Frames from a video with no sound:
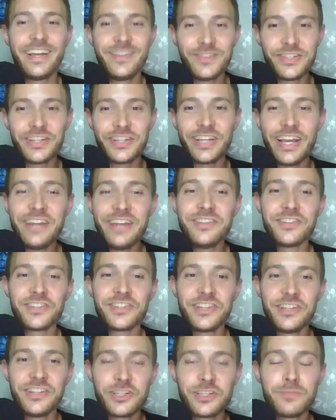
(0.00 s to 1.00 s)
was
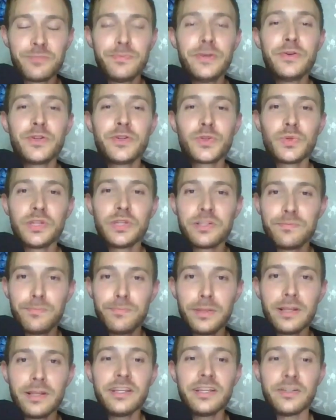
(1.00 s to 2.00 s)
against his spiritualist
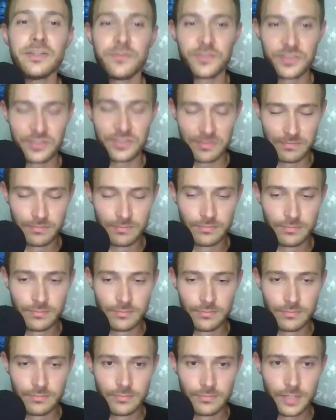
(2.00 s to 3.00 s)
beliefs.
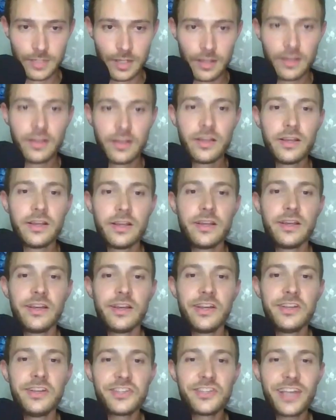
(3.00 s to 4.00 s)

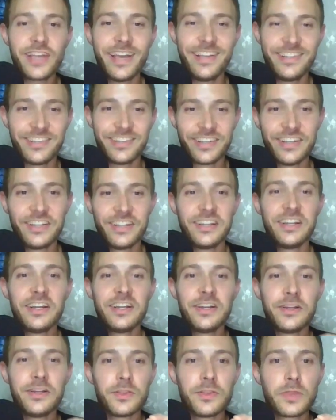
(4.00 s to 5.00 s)
He said,
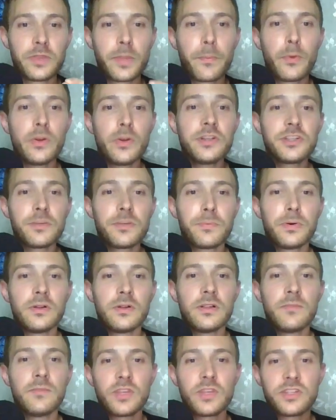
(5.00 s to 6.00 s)
"The
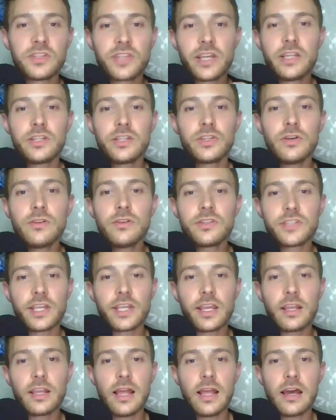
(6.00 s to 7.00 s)
principle is that you don't
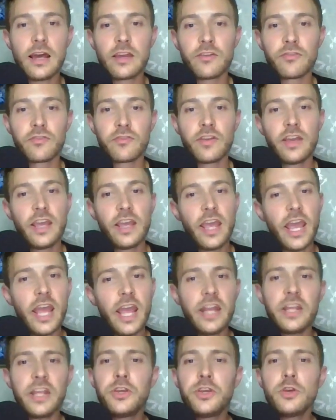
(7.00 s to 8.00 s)
take life,
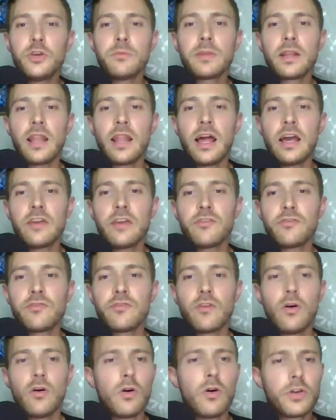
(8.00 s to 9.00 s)
any human life
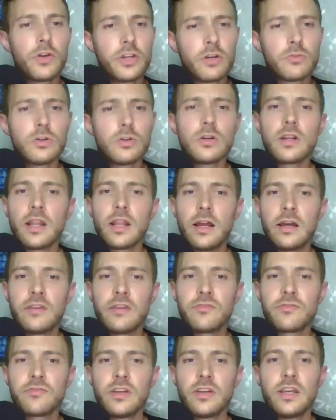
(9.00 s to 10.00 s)
or your own
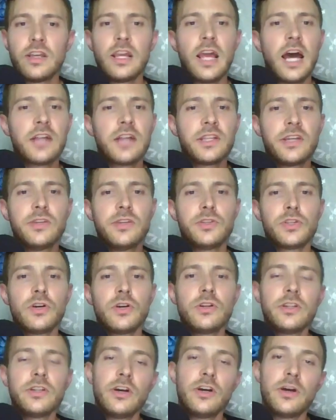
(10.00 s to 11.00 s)
life, and that you
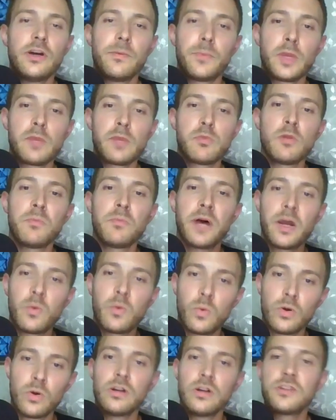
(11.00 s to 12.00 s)
don't hurt people by
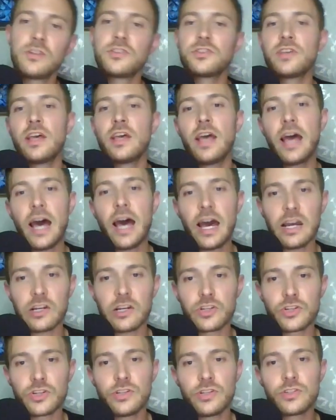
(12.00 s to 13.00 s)
words,
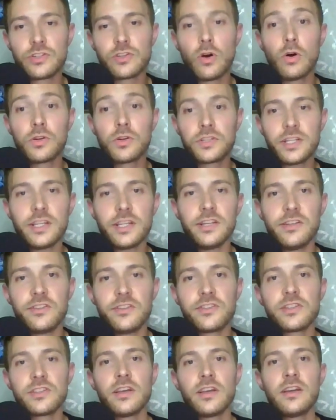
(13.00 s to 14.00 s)
actions, or
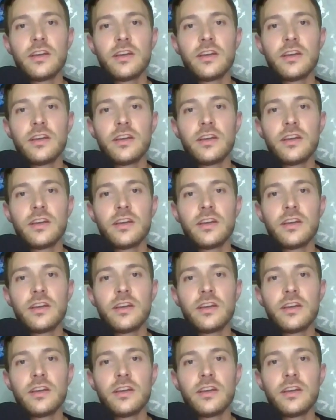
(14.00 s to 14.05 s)
deeds.